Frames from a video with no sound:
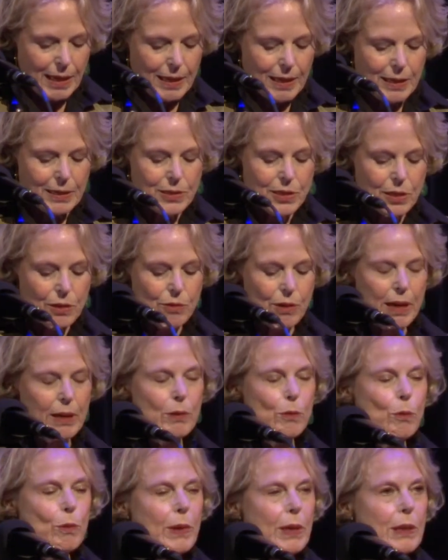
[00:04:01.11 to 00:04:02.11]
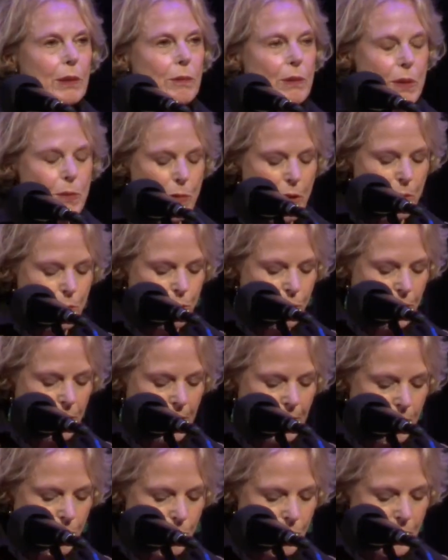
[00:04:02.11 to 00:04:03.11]
It's a great way to remember
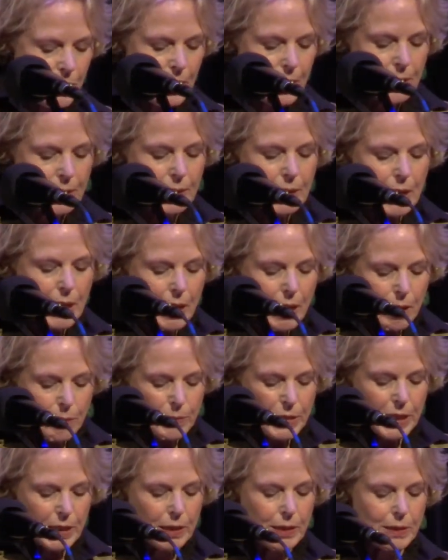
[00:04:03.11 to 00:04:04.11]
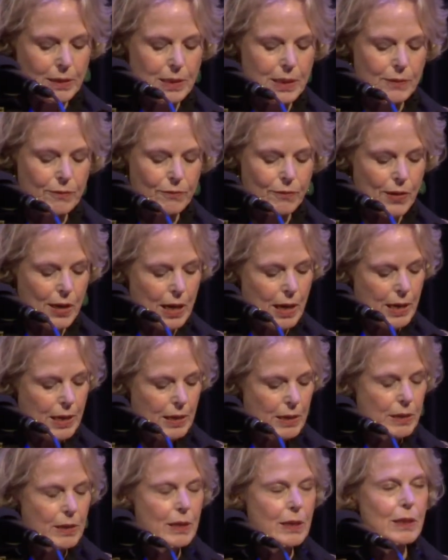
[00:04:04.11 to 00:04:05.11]
him. Comic,
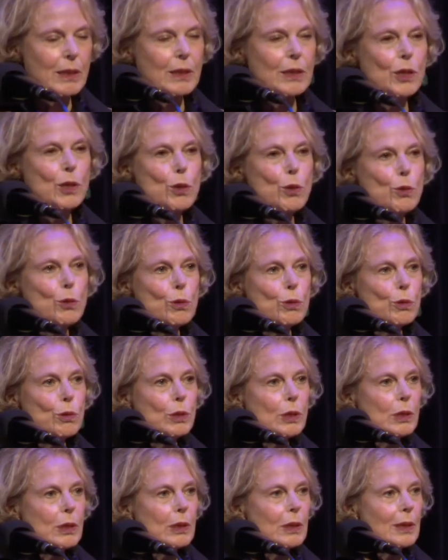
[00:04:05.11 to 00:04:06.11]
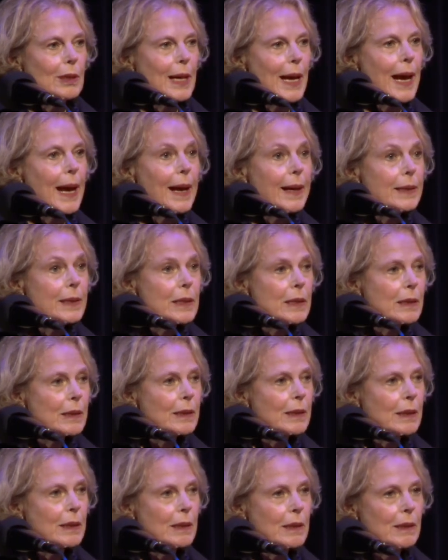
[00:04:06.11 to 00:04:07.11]
defiant, cool,
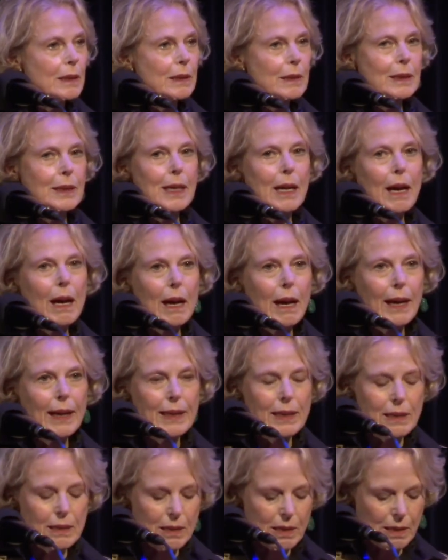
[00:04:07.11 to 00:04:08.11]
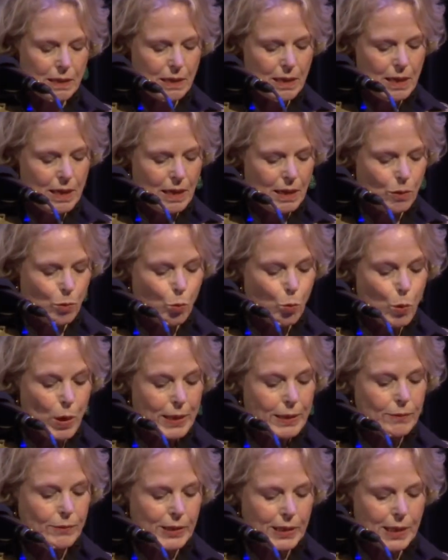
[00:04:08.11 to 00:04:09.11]
antic, kind,
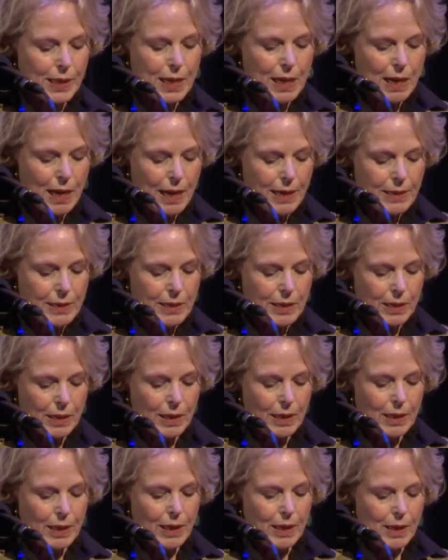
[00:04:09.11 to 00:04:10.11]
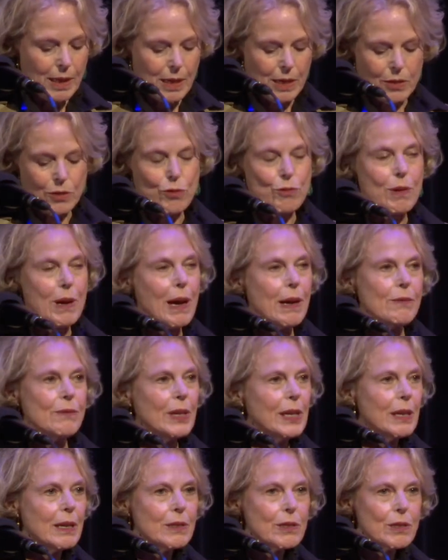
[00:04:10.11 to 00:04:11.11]
one of a kind,
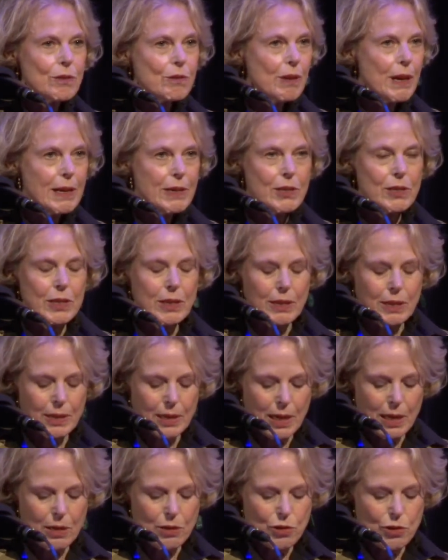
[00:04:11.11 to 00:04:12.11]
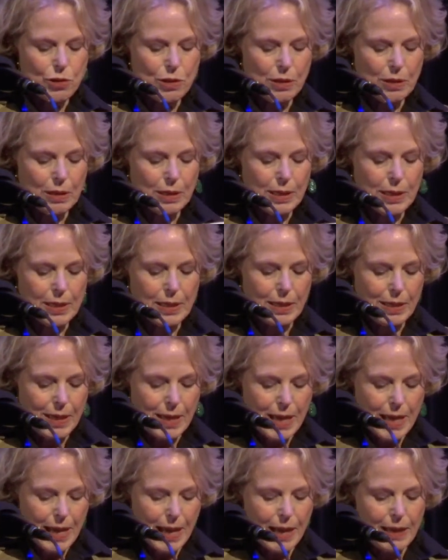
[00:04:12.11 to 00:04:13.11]
driving us crazy occasionally,
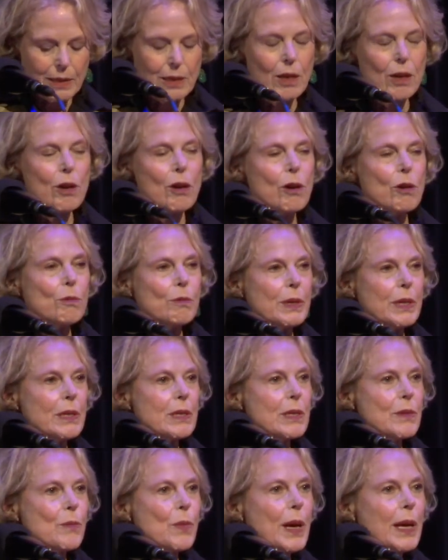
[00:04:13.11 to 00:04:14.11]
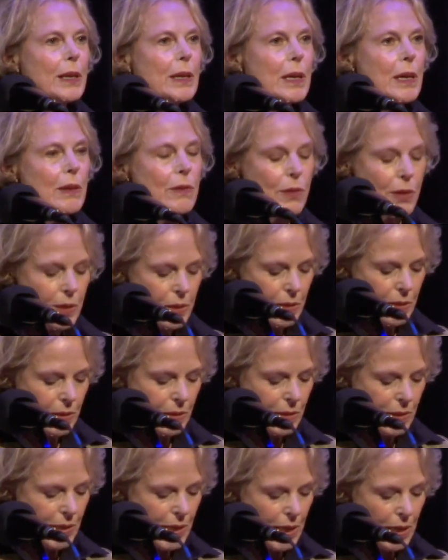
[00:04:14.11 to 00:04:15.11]
and always making this
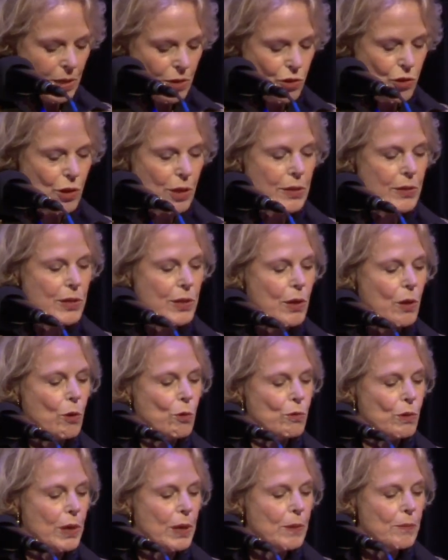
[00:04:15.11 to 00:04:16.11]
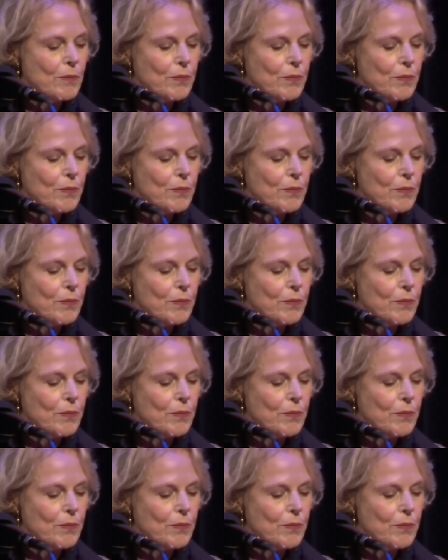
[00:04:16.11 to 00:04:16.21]
stage his own.